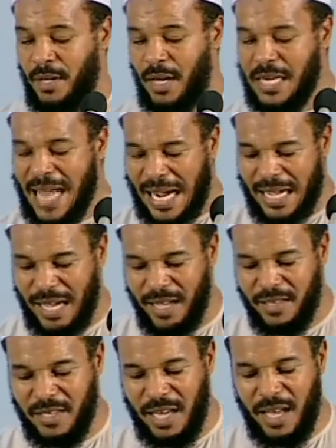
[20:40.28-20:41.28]
In Dhaka,
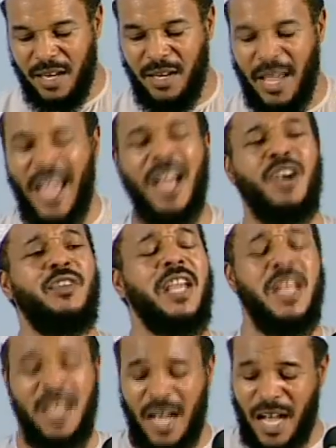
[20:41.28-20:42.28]
it said, a
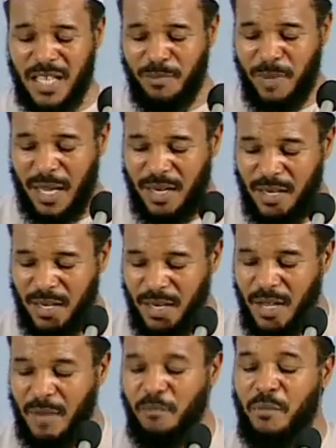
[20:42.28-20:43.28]
greedy husband
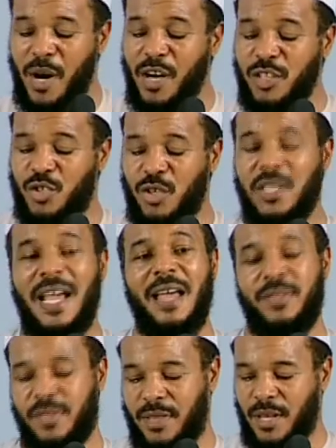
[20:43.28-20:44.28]
burned to
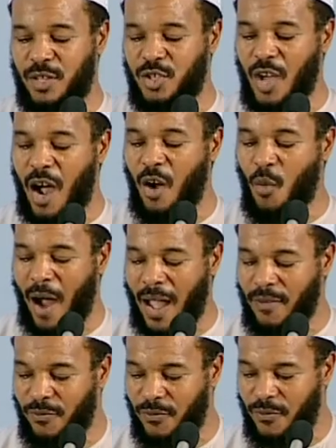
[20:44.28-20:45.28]
death his young
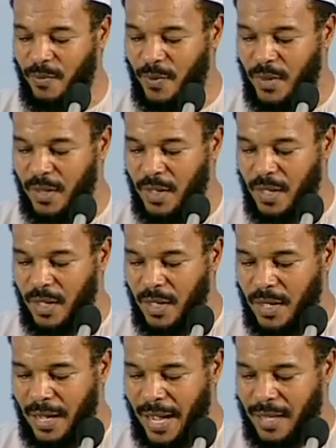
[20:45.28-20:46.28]
wife
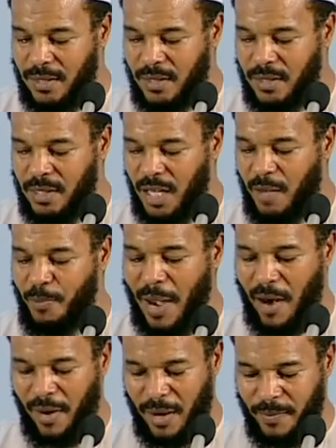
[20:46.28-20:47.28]
at
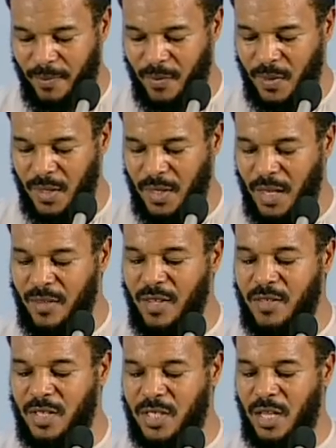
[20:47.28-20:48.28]
Sikpara in the
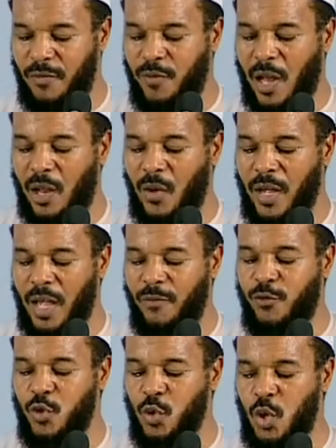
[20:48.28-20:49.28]
city following a
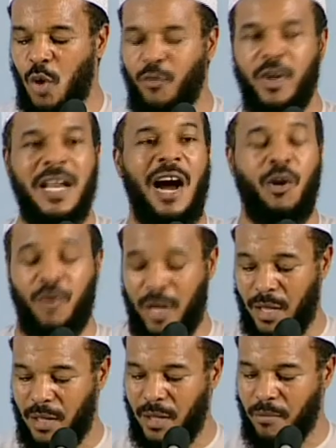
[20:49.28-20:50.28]
feud over dowry,
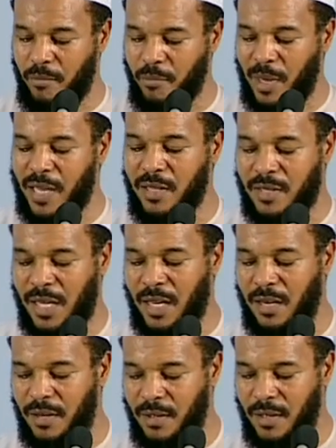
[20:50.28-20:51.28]
police said.
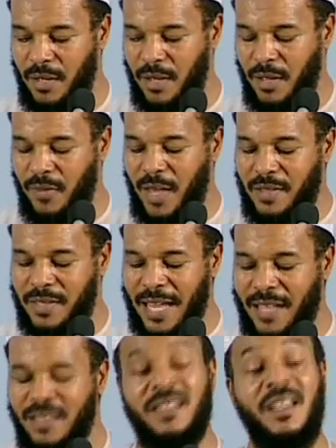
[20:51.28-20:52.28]
They
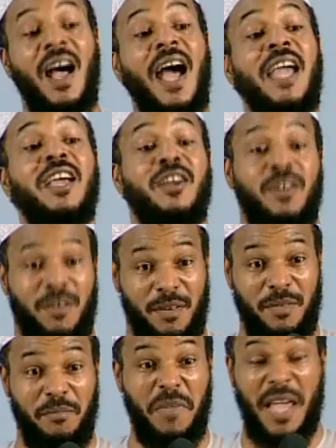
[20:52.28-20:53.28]
said Zahir
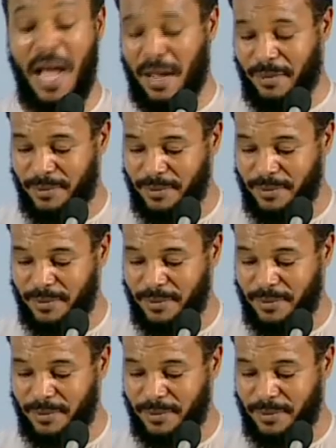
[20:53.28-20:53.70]
Mia